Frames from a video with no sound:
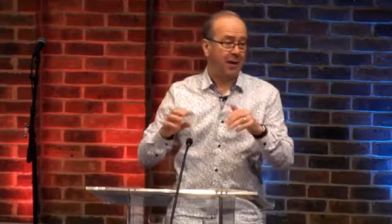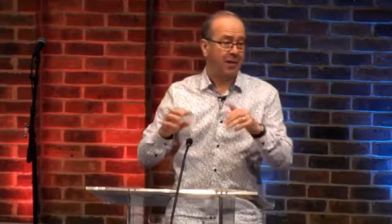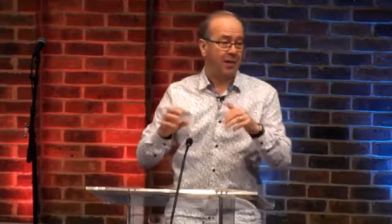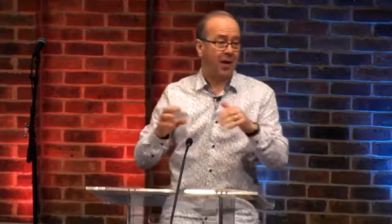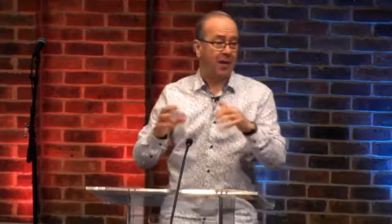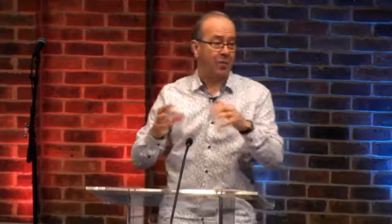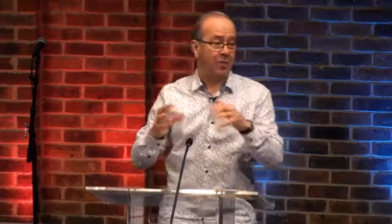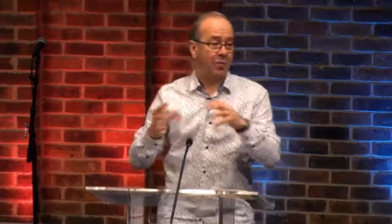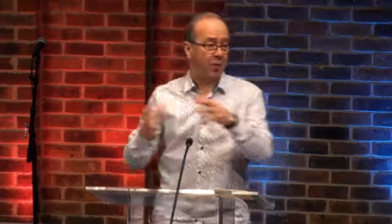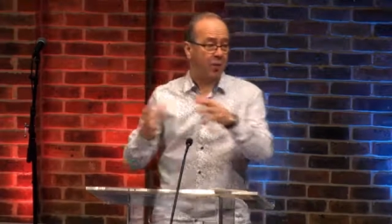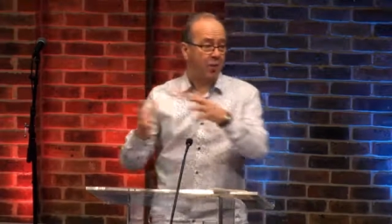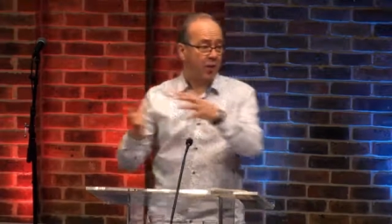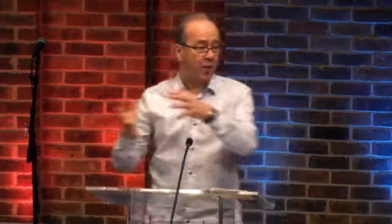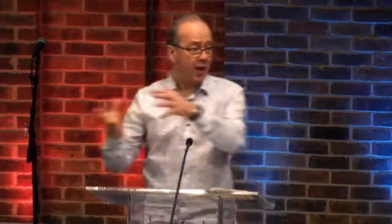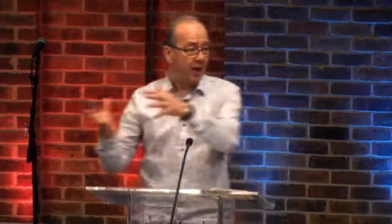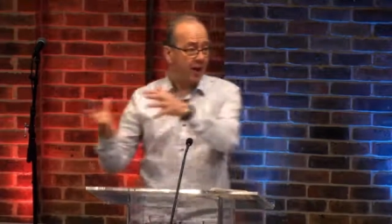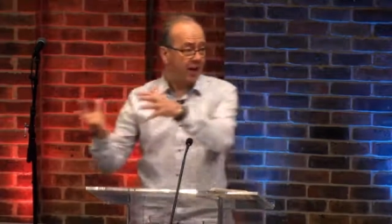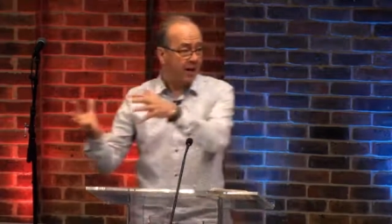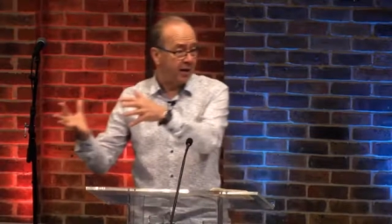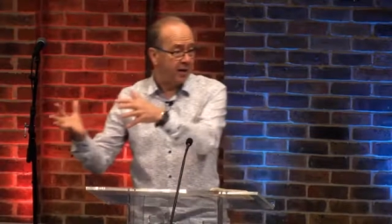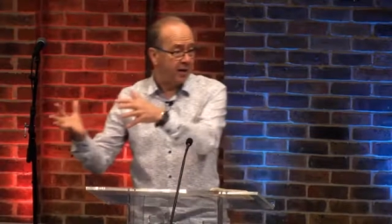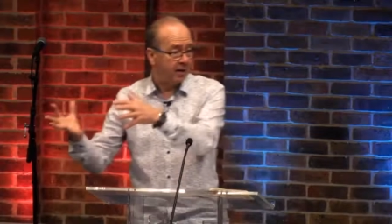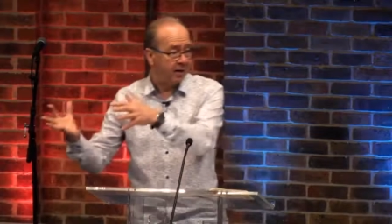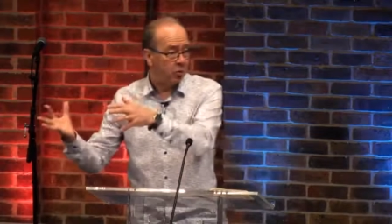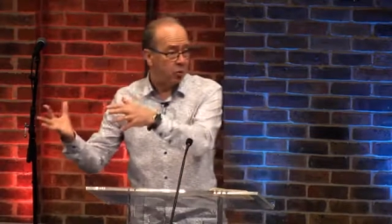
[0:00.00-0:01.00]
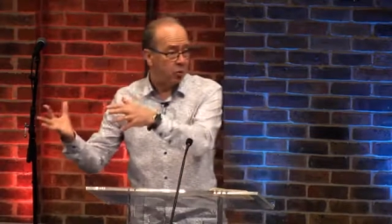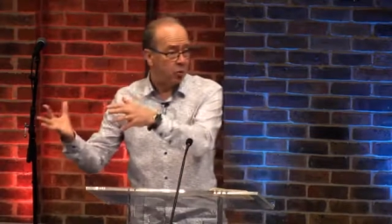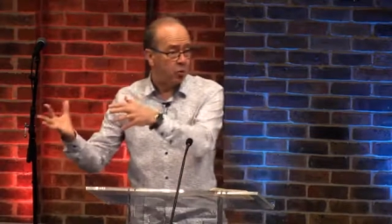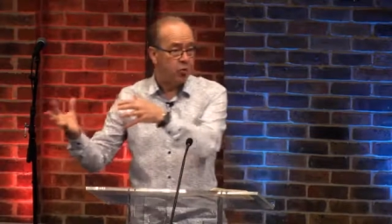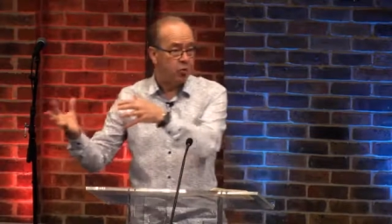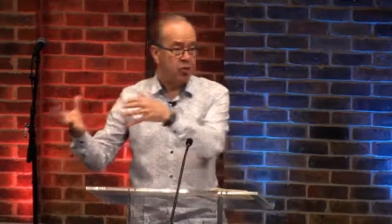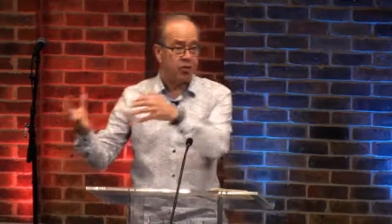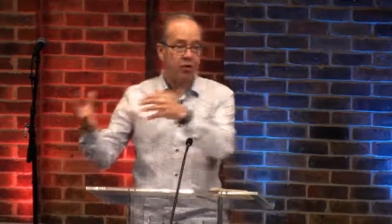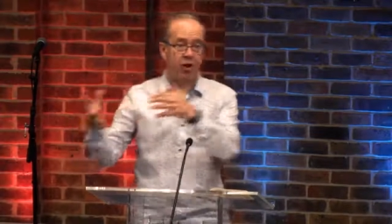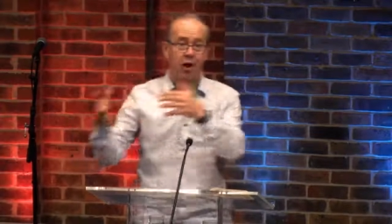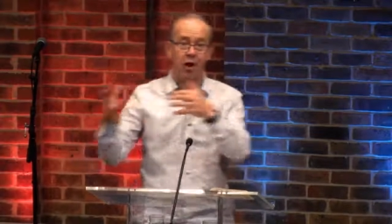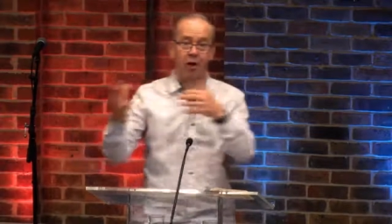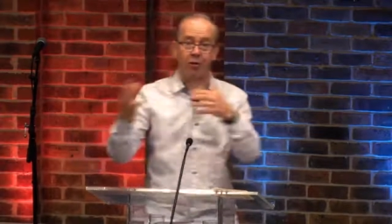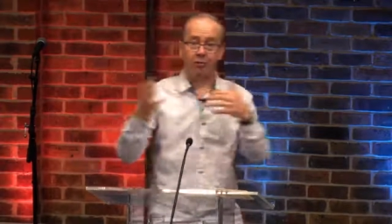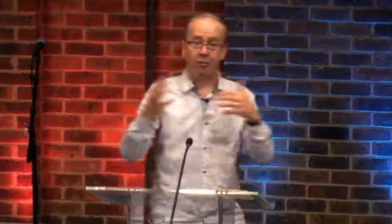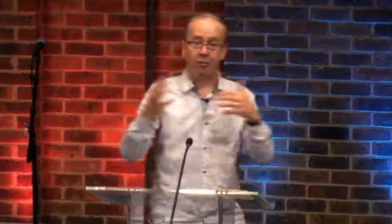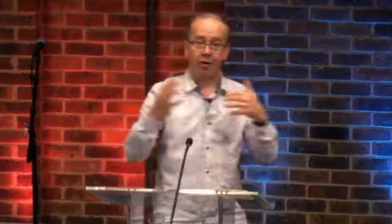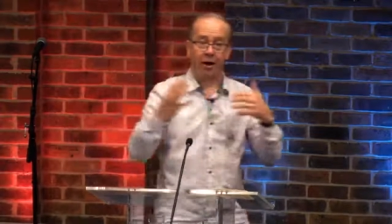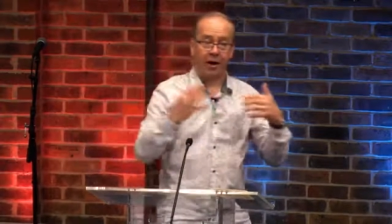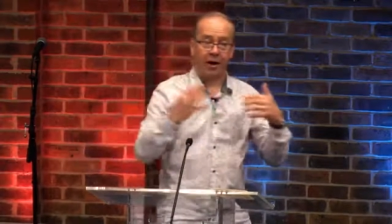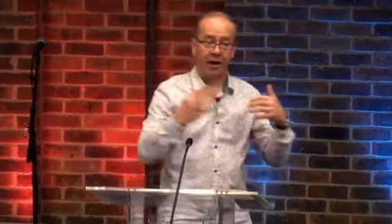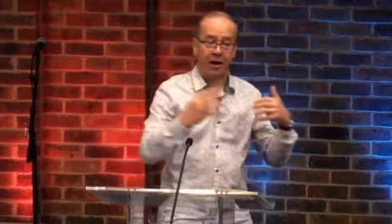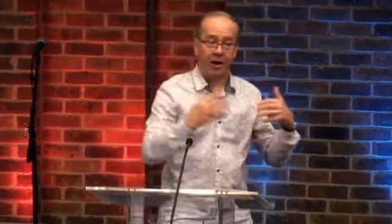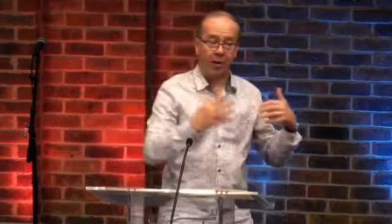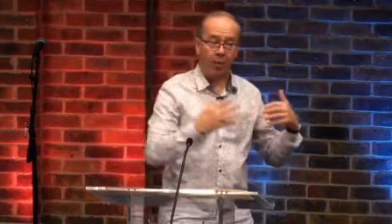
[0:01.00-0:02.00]
they would then all start
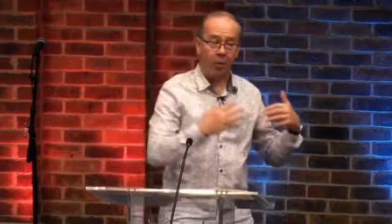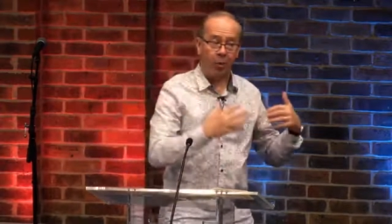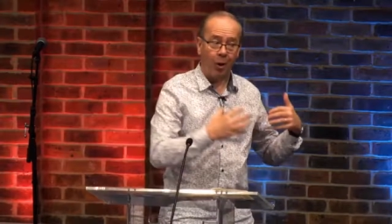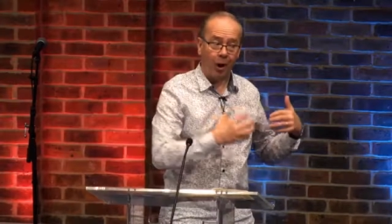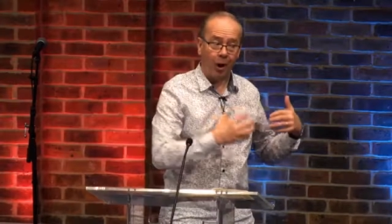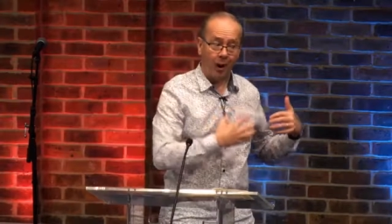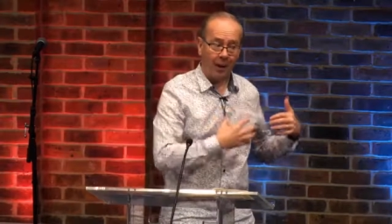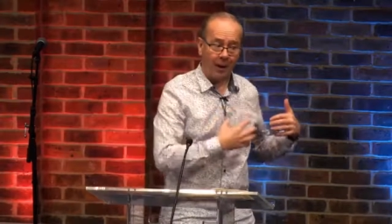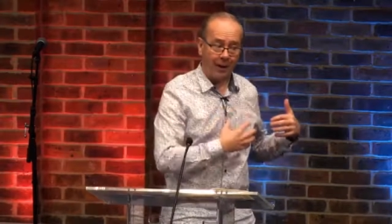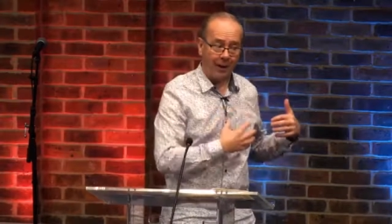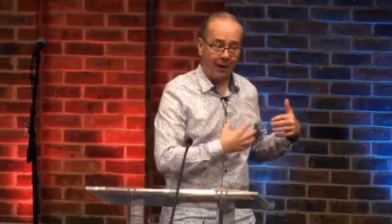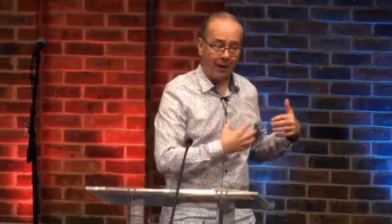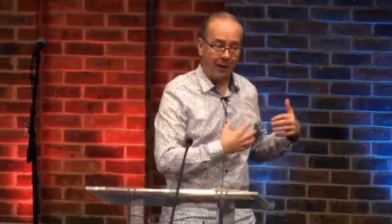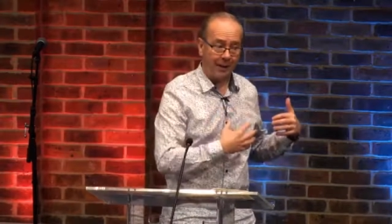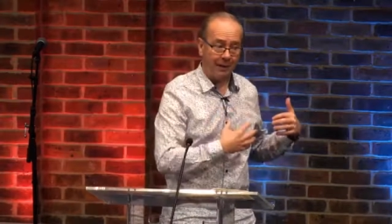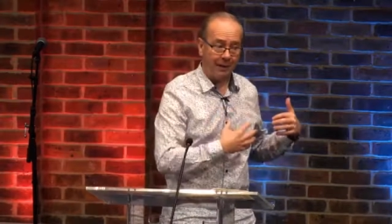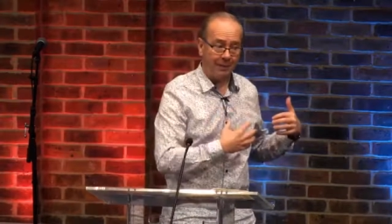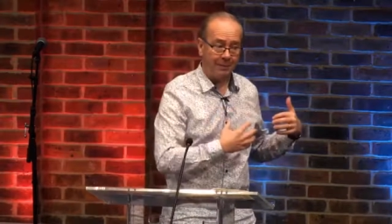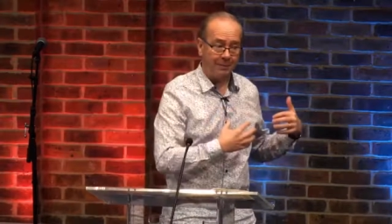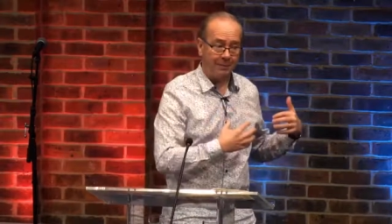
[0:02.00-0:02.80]
running away